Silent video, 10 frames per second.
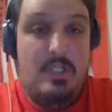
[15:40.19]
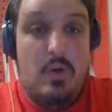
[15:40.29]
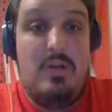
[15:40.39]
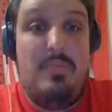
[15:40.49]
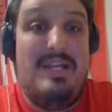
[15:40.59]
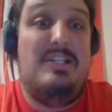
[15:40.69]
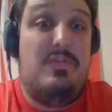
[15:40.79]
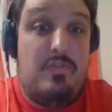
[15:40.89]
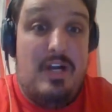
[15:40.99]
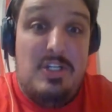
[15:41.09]
going to play his
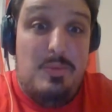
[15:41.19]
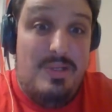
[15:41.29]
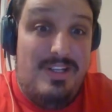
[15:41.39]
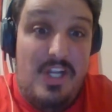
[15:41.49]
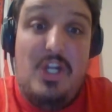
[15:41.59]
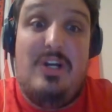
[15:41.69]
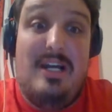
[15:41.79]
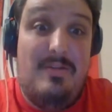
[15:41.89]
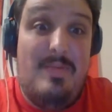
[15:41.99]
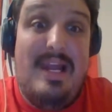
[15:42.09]
freshman year
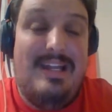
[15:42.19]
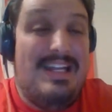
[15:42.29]
at Maine.